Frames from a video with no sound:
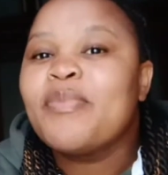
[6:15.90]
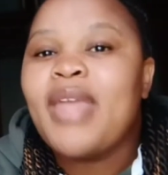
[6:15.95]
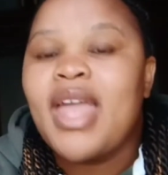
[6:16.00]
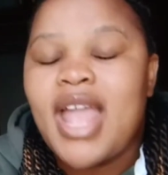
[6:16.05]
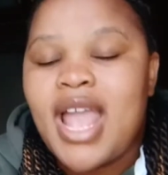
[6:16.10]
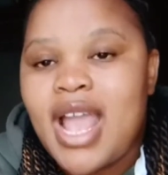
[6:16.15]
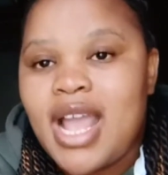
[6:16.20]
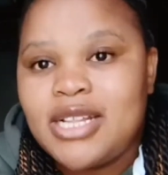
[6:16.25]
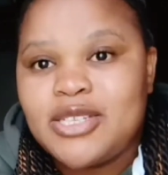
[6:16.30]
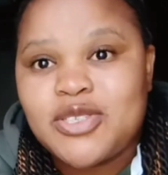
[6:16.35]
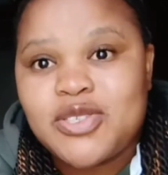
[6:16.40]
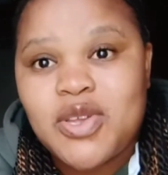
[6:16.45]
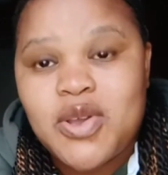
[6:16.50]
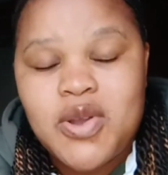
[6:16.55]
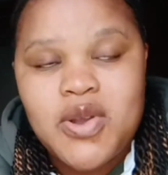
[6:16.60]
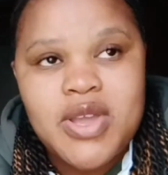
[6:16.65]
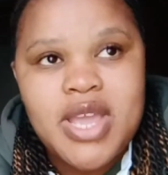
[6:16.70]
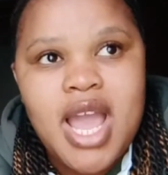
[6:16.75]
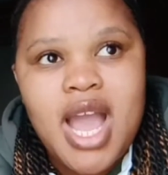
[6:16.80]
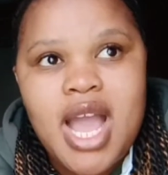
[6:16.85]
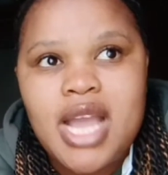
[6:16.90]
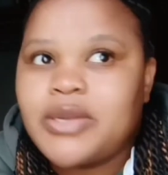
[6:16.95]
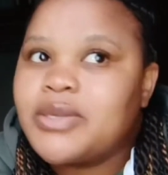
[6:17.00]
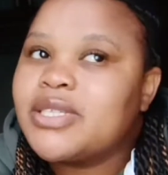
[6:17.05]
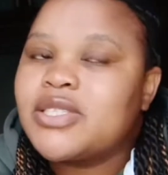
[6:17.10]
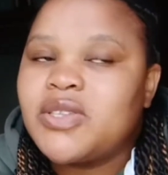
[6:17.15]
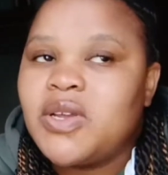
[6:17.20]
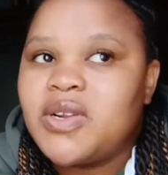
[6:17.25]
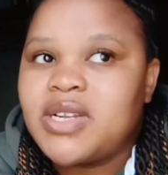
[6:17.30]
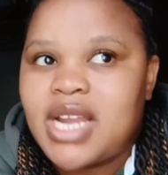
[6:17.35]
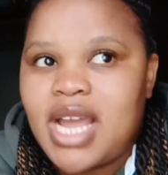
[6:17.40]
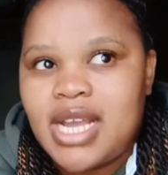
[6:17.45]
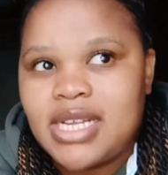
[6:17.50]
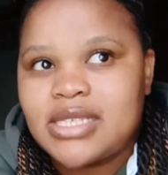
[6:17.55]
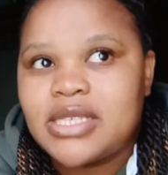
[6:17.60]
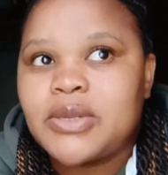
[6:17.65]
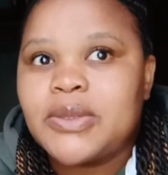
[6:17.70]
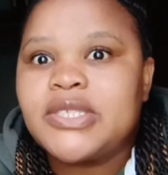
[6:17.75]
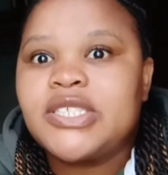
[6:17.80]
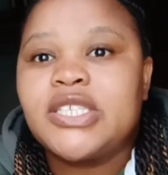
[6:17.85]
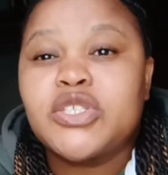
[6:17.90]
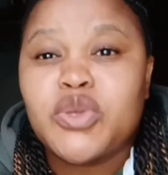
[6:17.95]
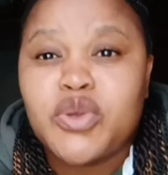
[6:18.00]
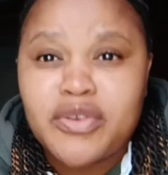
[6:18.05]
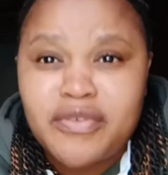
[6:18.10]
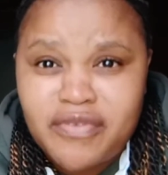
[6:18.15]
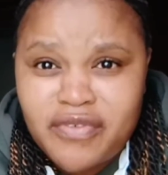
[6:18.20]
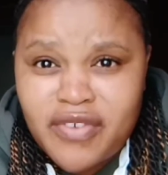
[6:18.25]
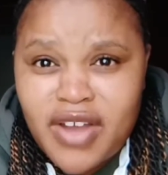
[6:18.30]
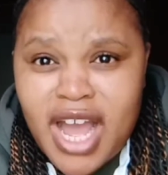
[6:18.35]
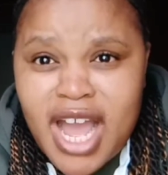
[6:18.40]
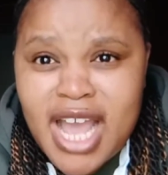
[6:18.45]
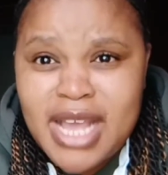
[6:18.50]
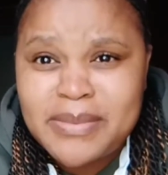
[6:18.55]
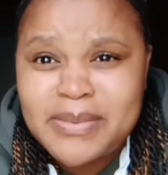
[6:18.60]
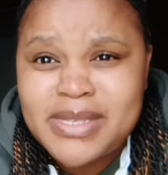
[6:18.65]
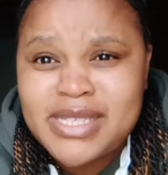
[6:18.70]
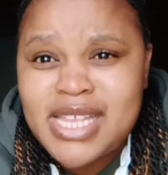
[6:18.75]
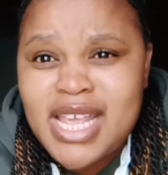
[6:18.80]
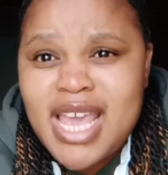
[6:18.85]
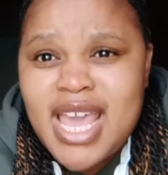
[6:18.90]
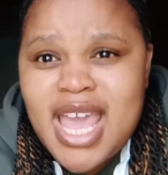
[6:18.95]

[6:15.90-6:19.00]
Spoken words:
And so, yeah, it was so nice. It was just good vibes.